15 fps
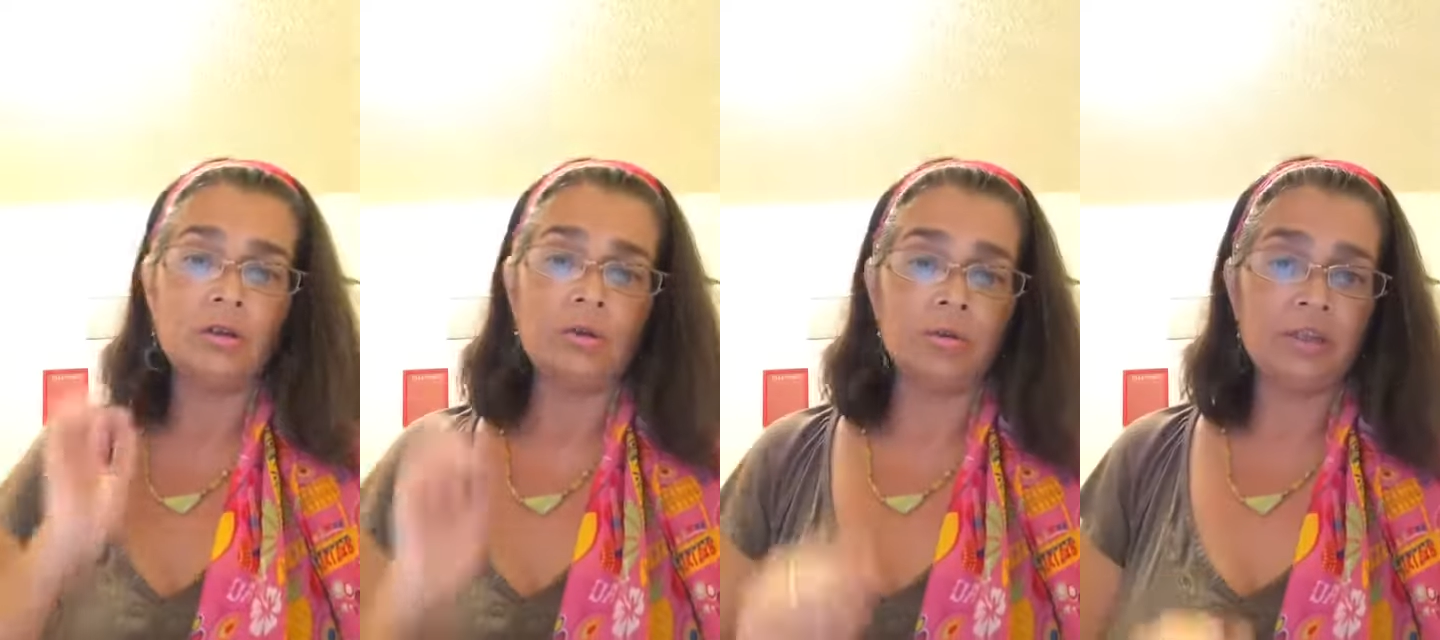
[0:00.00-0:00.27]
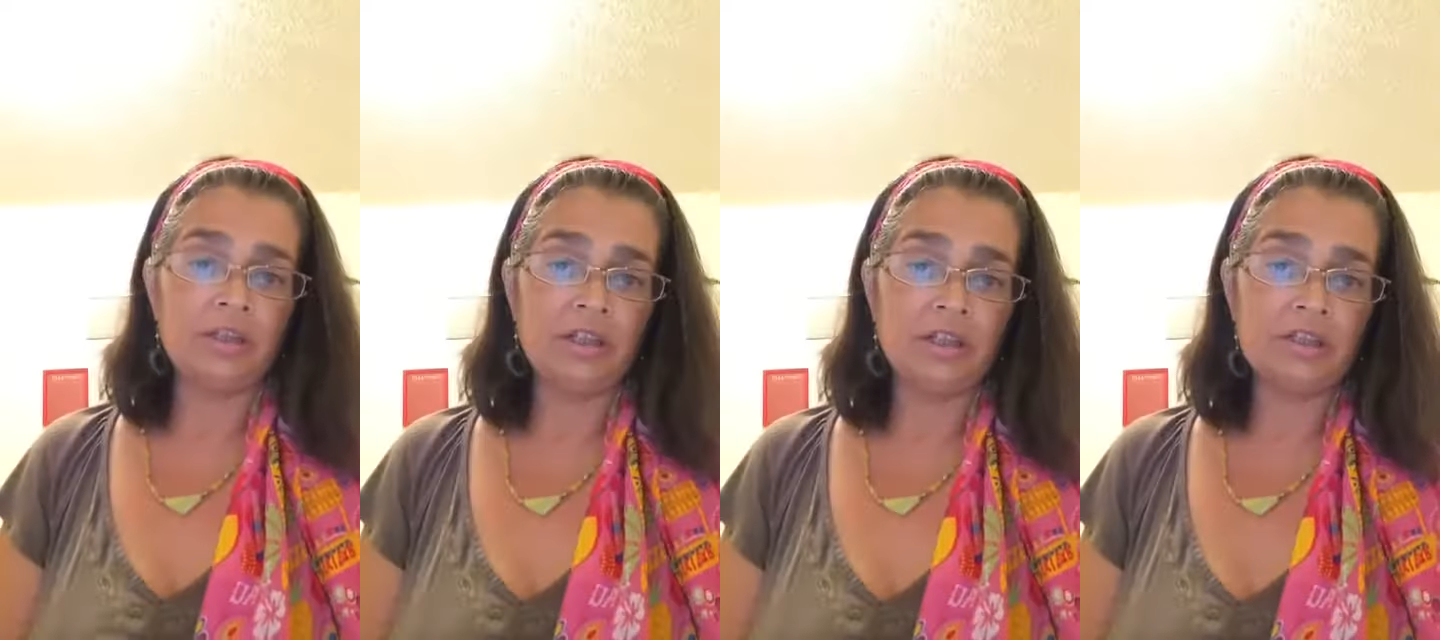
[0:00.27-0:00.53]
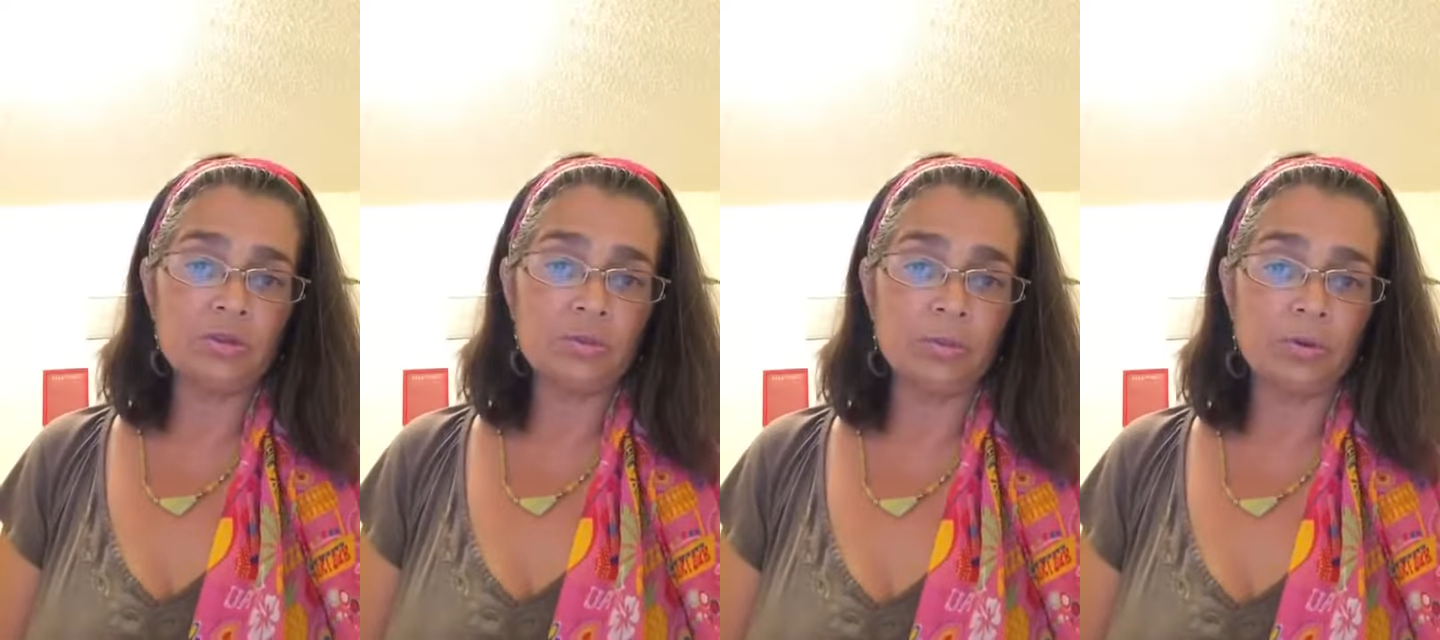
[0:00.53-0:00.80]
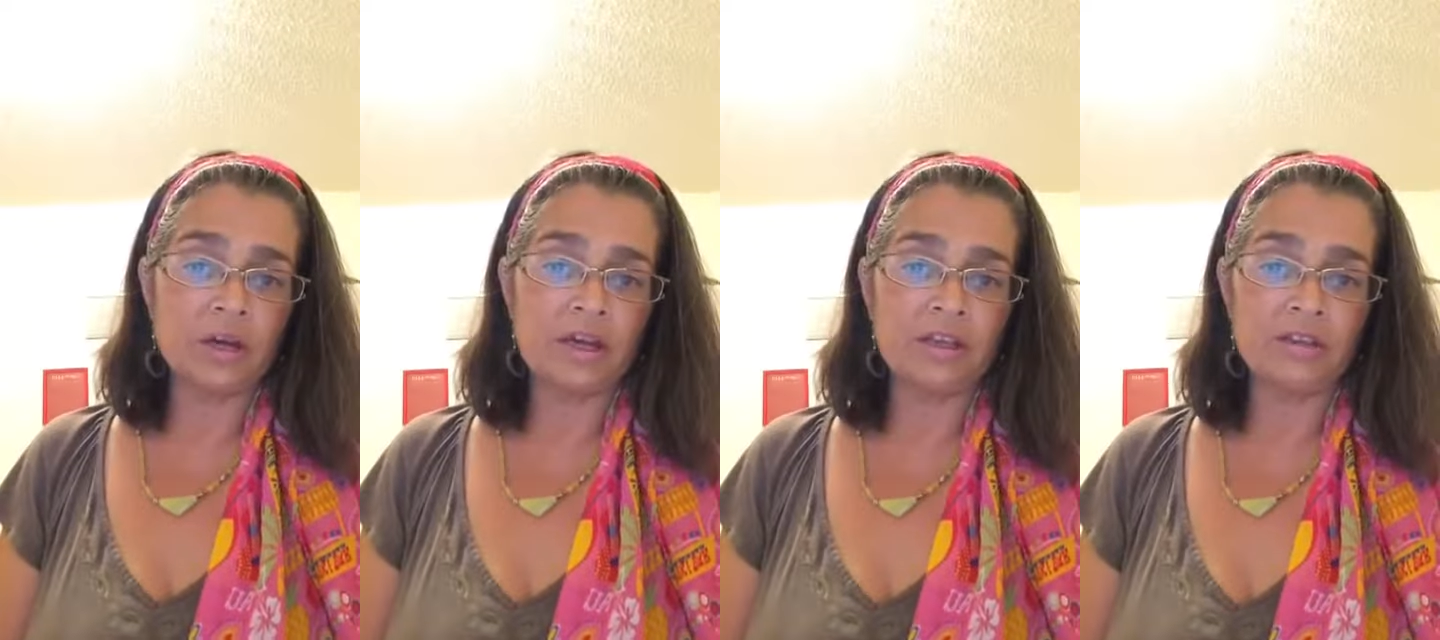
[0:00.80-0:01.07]
with each
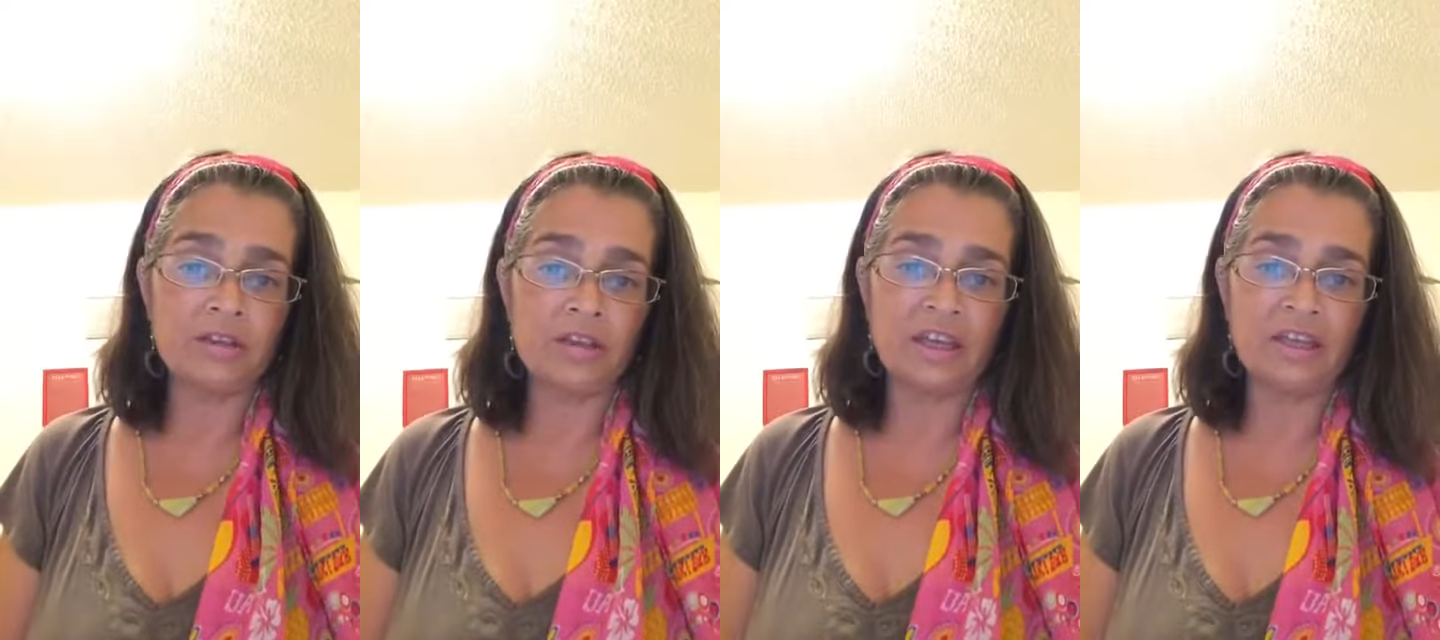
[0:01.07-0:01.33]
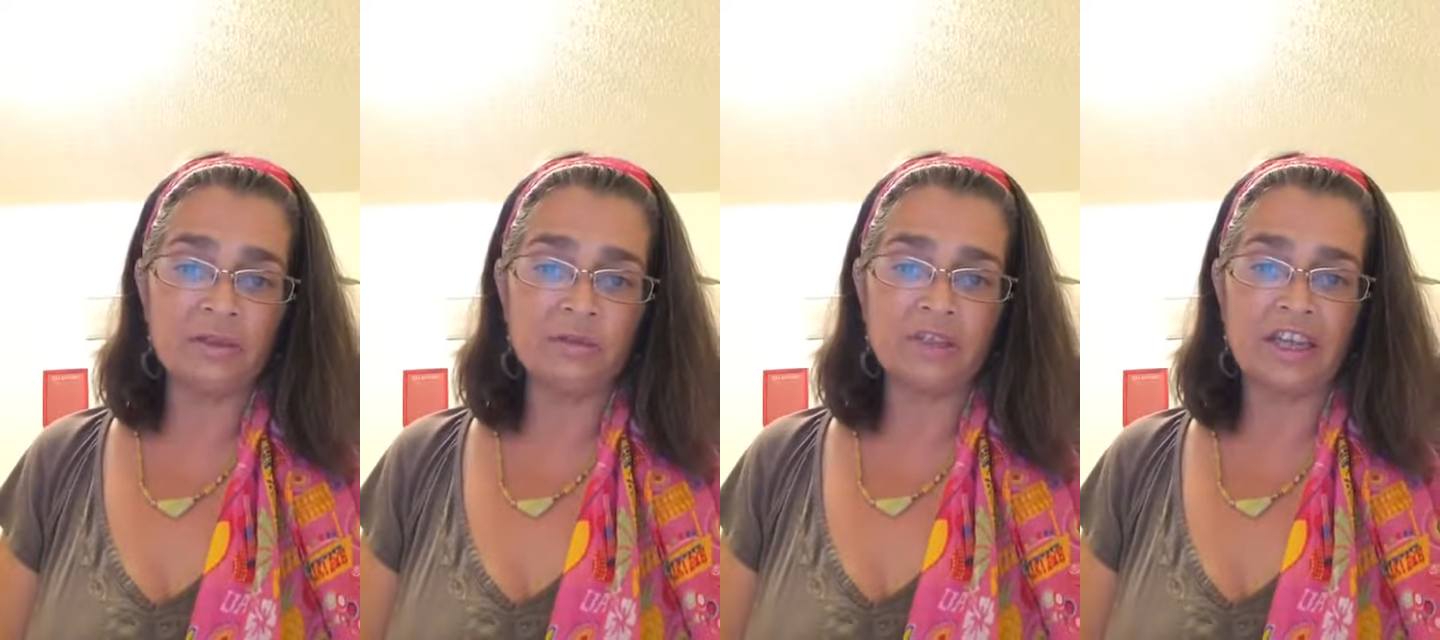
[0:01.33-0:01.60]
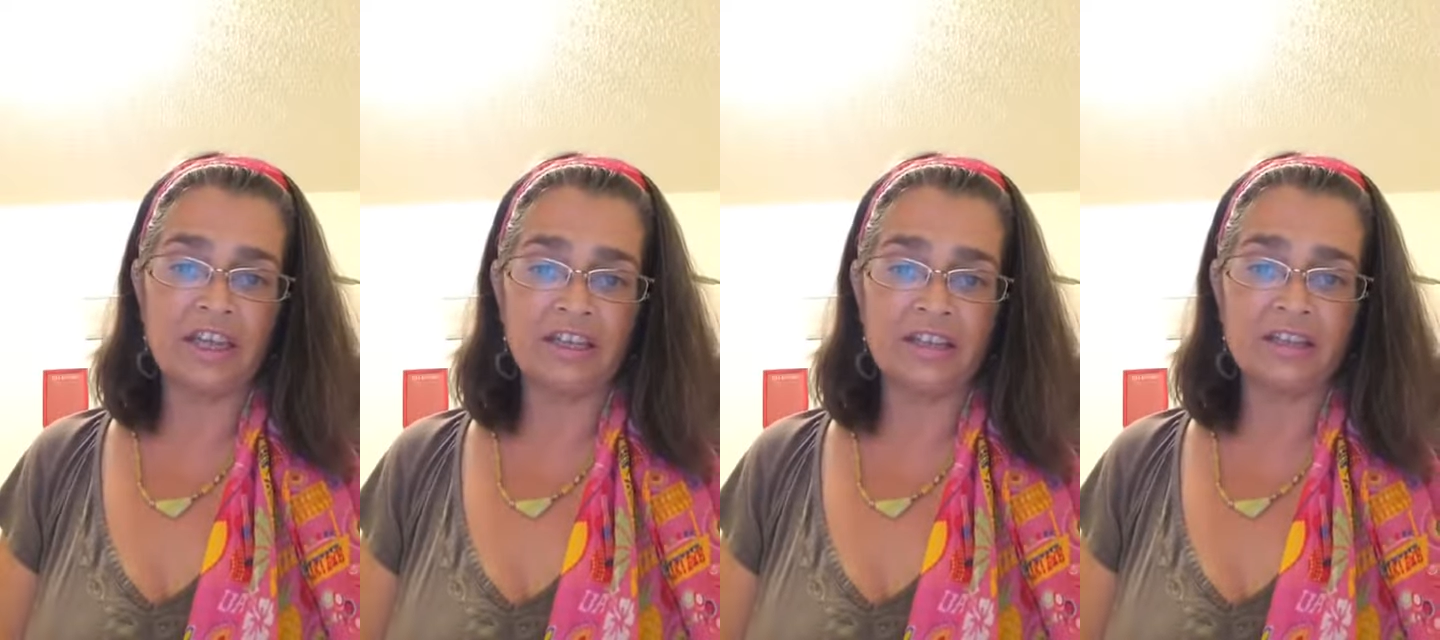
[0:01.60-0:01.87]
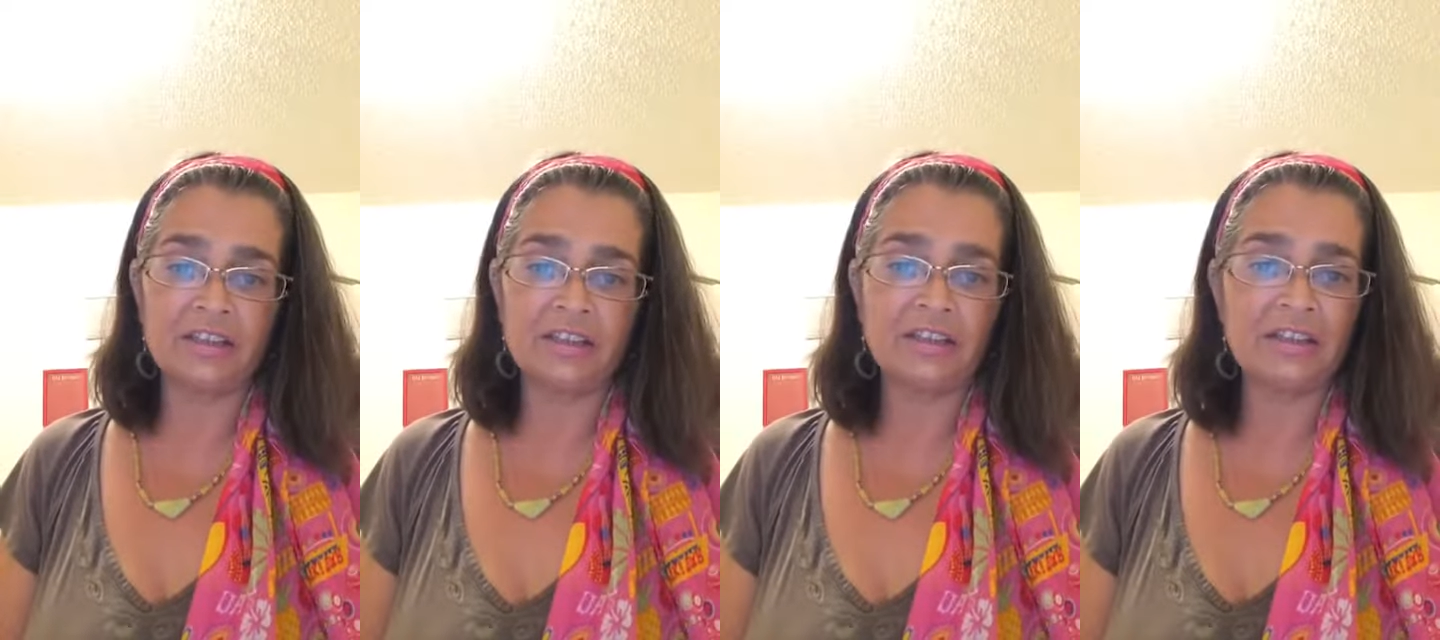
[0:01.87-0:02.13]
breath that you take